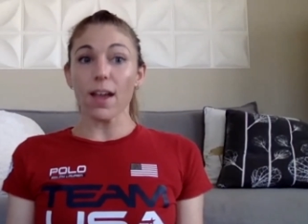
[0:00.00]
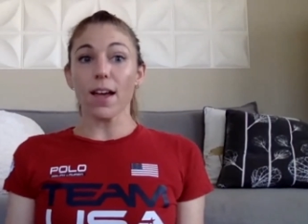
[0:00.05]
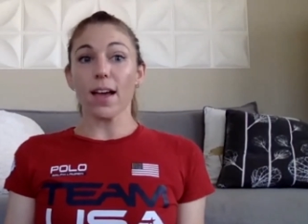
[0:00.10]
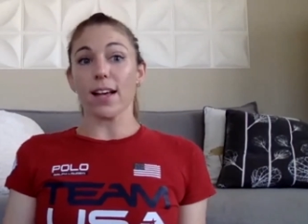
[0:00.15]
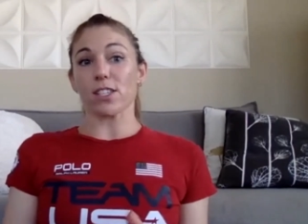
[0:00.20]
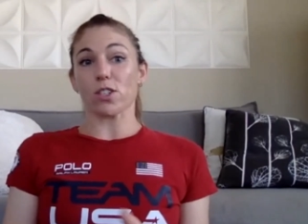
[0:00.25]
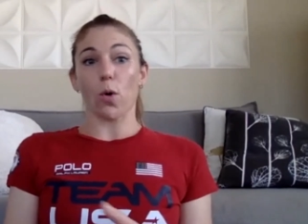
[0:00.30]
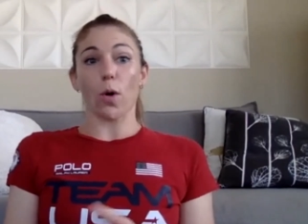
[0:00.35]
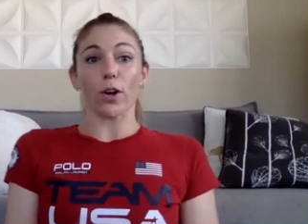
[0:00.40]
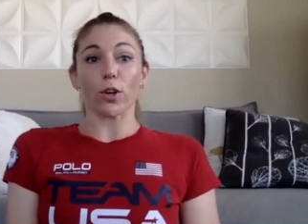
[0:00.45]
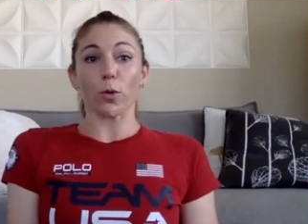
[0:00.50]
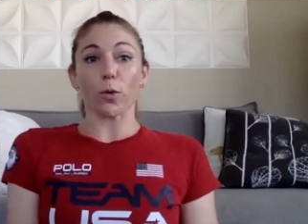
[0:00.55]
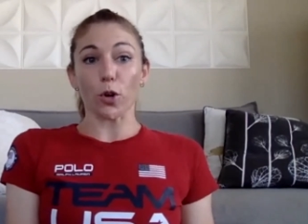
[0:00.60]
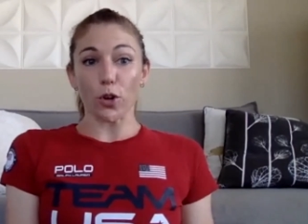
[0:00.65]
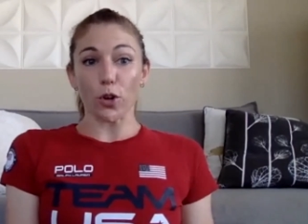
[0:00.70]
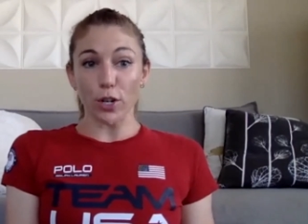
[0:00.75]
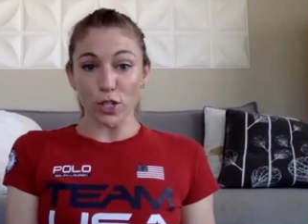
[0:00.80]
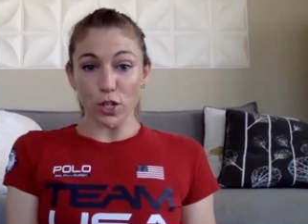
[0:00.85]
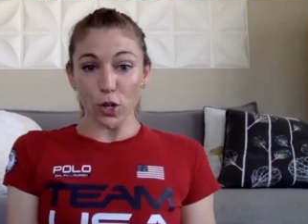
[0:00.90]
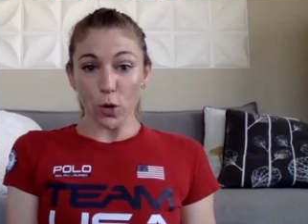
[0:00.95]
It's going to
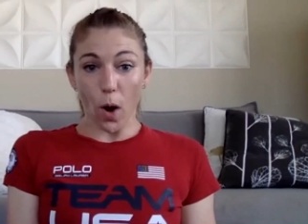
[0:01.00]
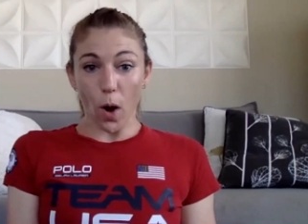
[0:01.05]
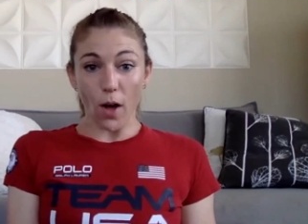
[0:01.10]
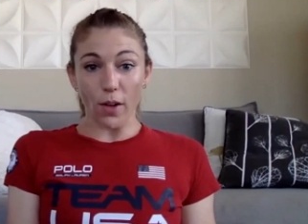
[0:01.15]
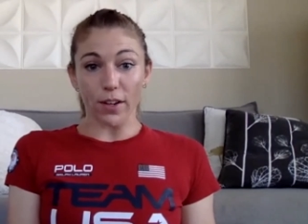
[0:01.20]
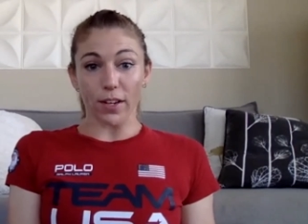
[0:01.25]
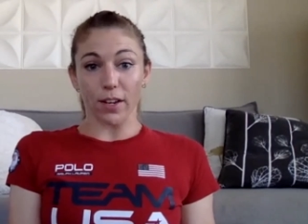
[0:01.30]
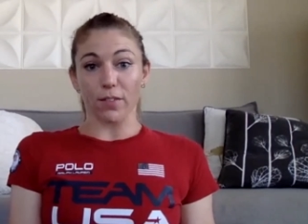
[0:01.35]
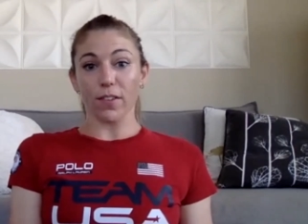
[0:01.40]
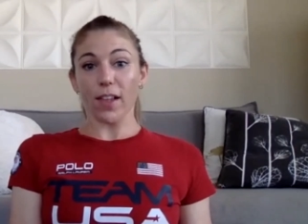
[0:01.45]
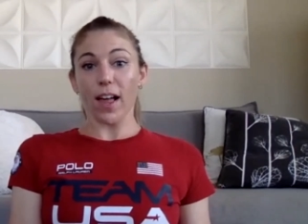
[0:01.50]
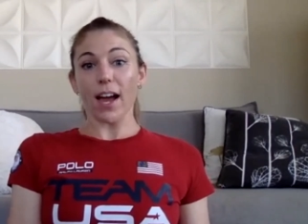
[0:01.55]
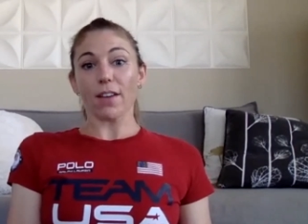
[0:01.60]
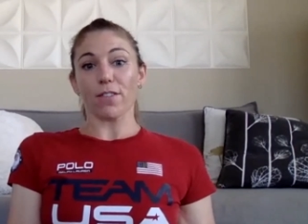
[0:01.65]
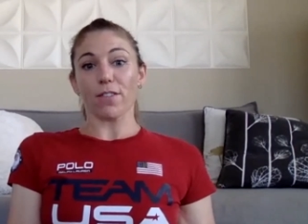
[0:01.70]
increase your quality of life.